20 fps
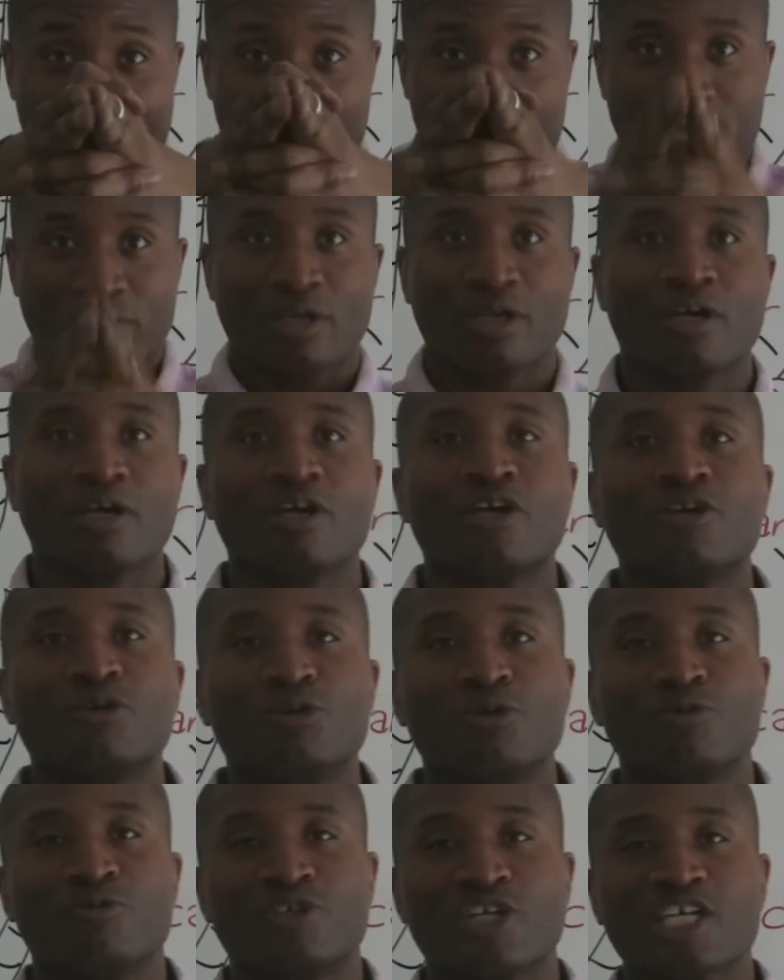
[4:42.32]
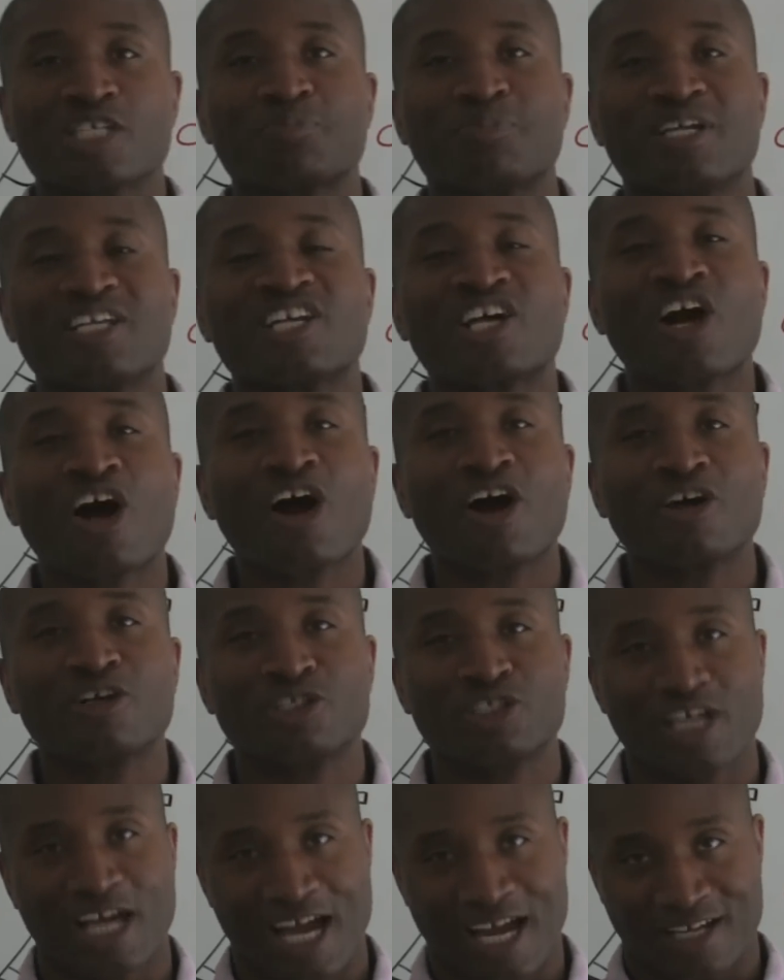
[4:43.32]
out! You've just been
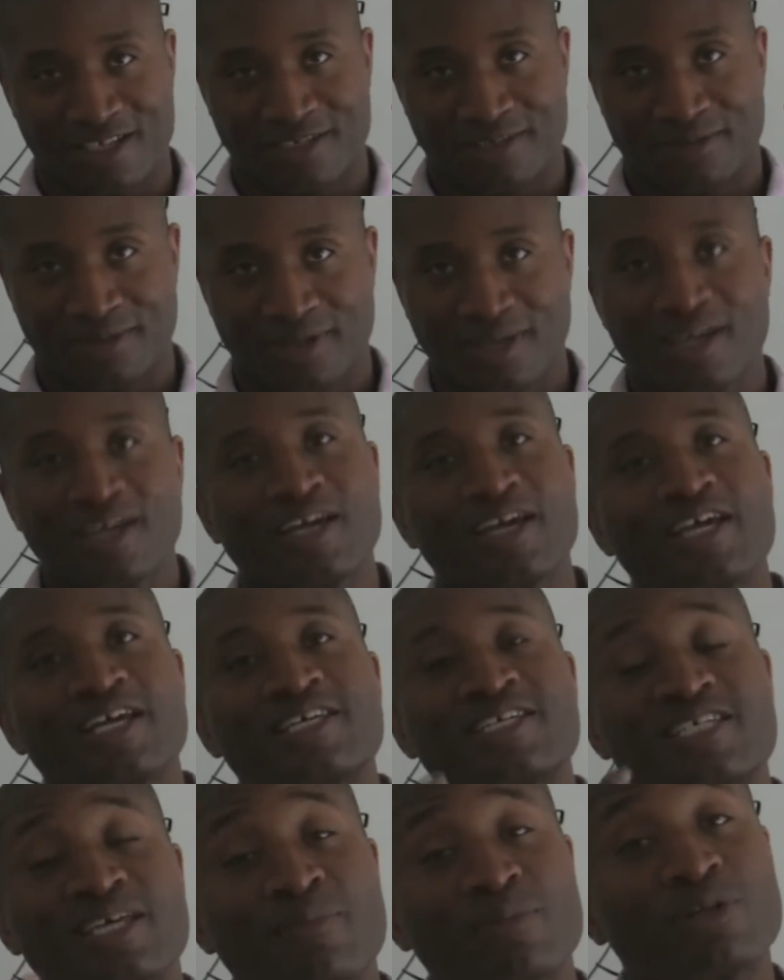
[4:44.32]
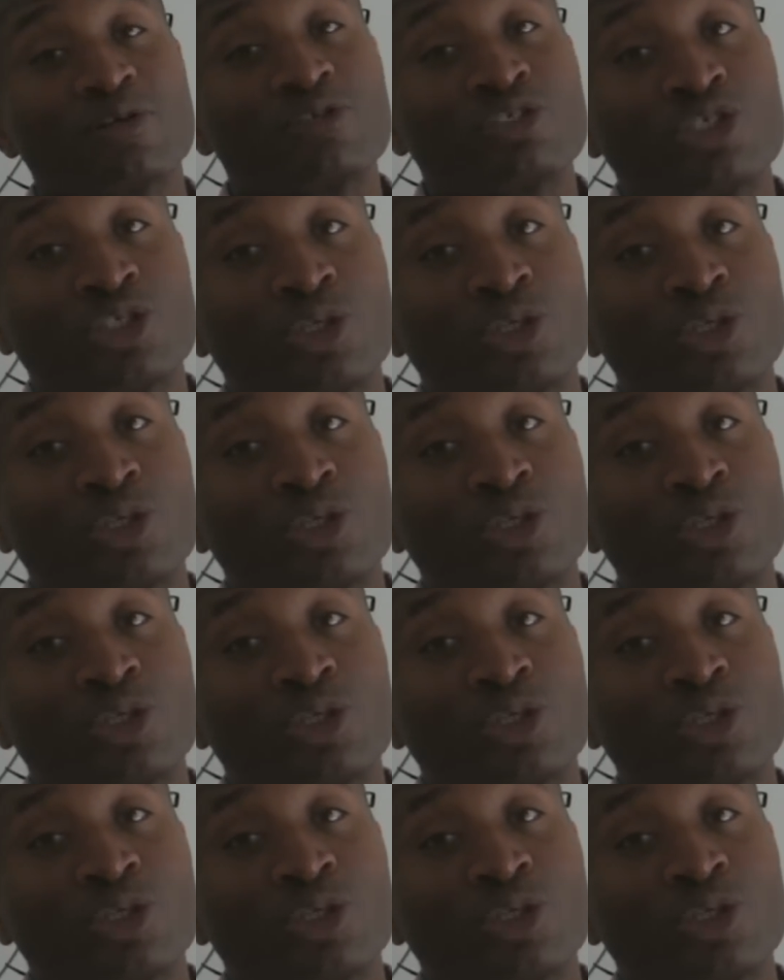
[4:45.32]
carjacked. Similar